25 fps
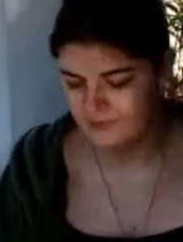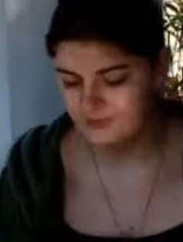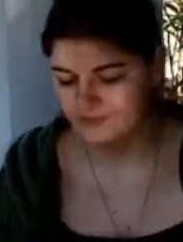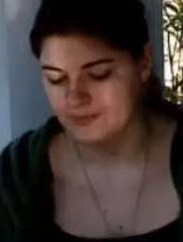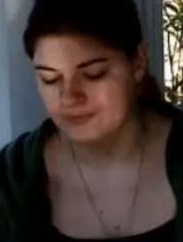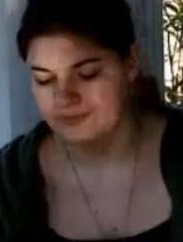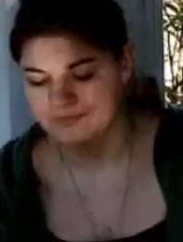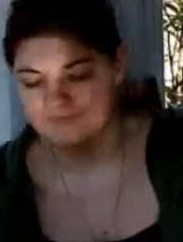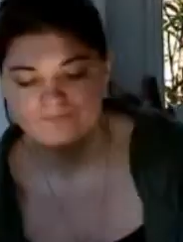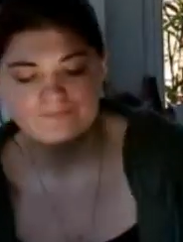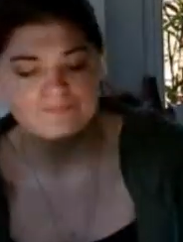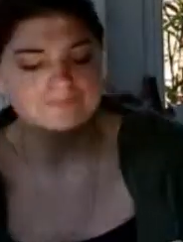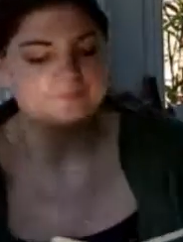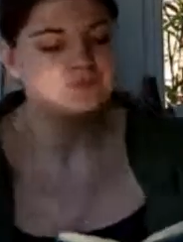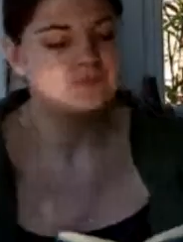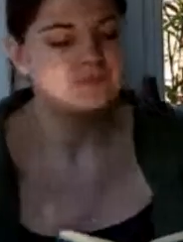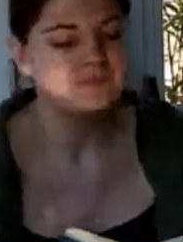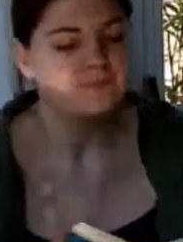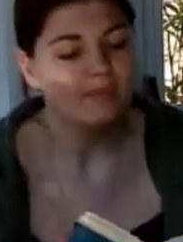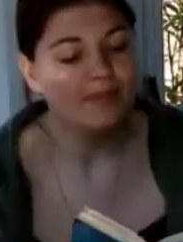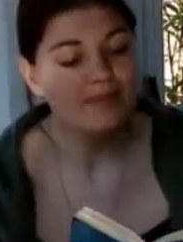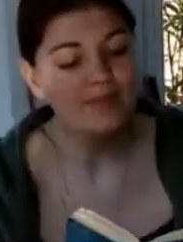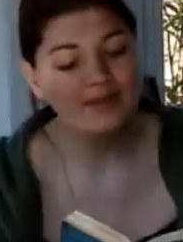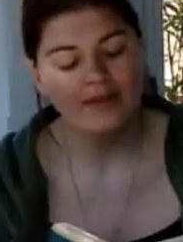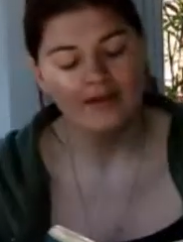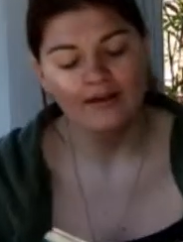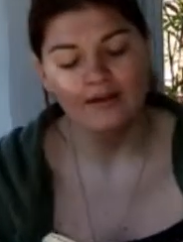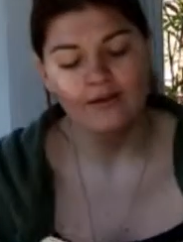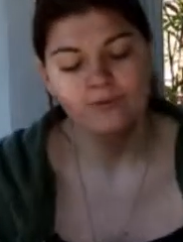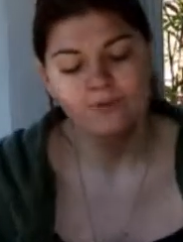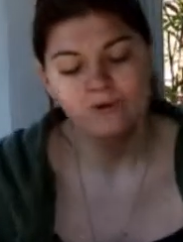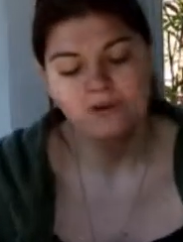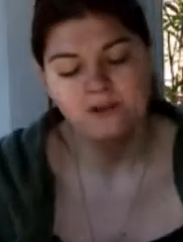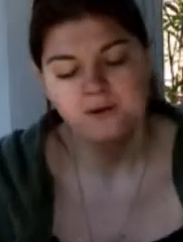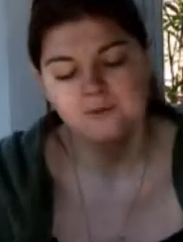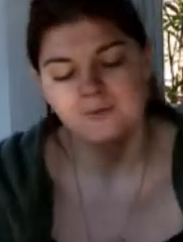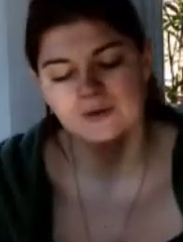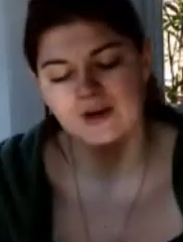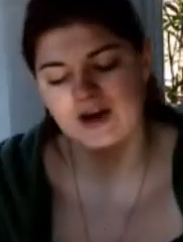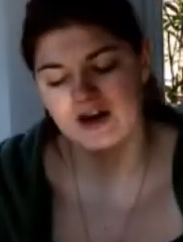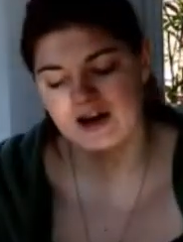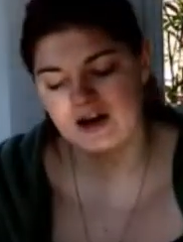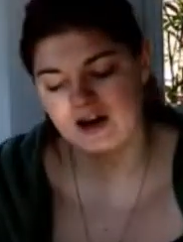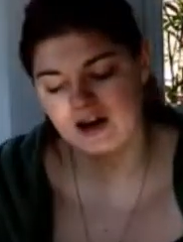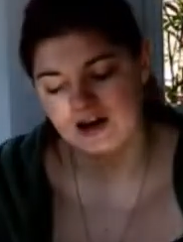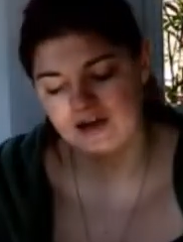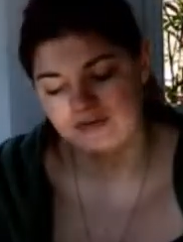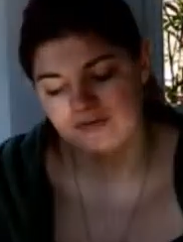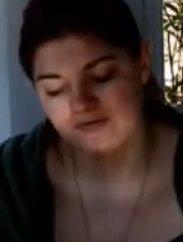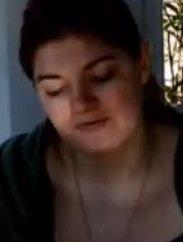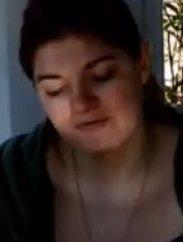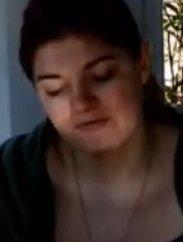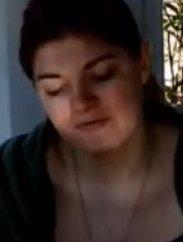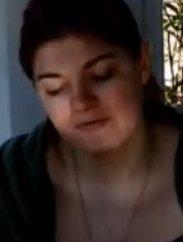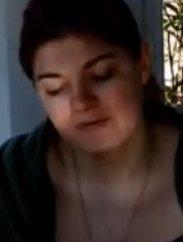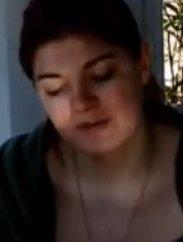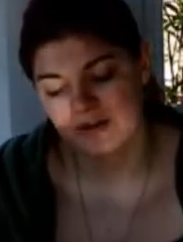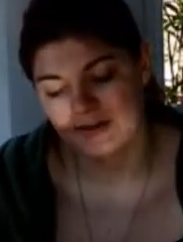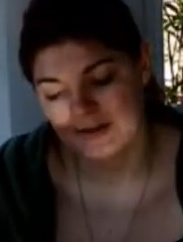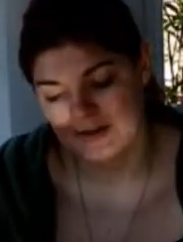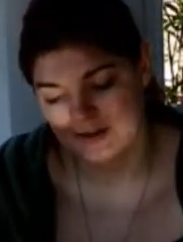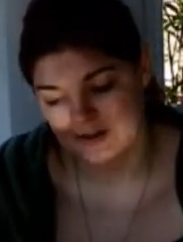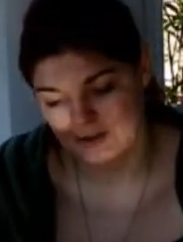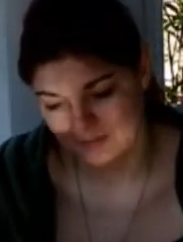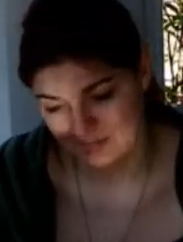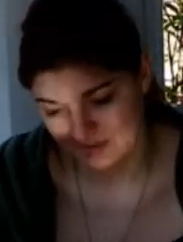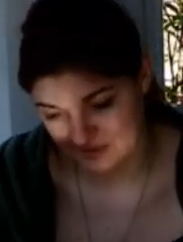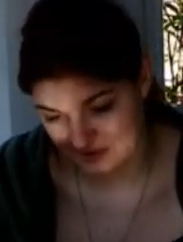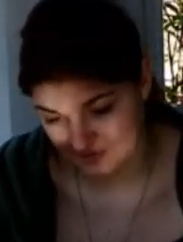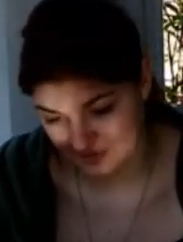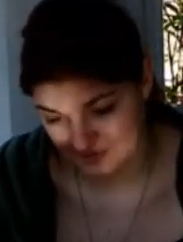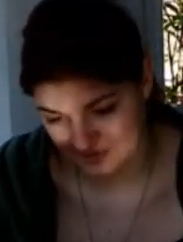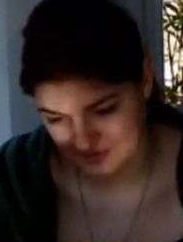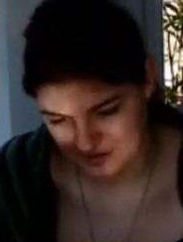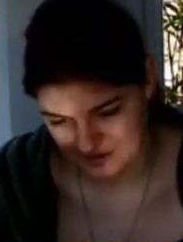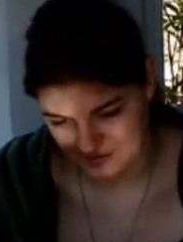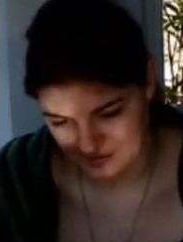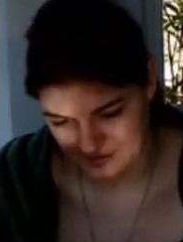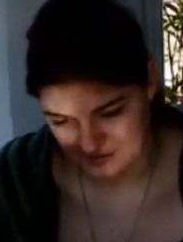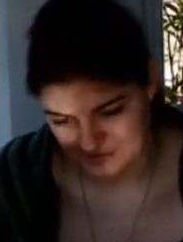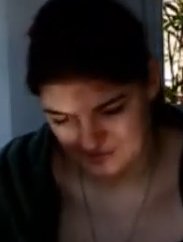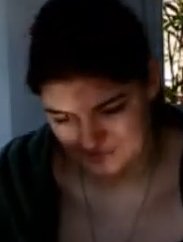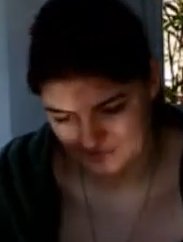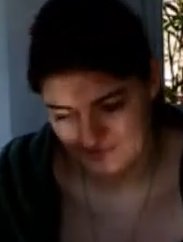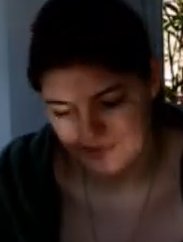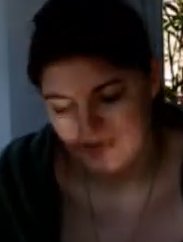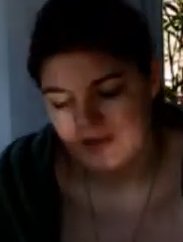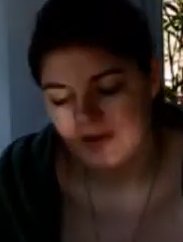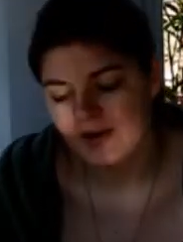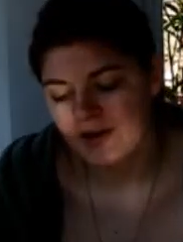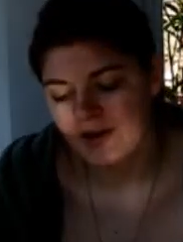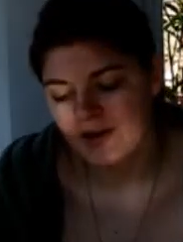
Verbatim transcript: oh, here we have a complete poem.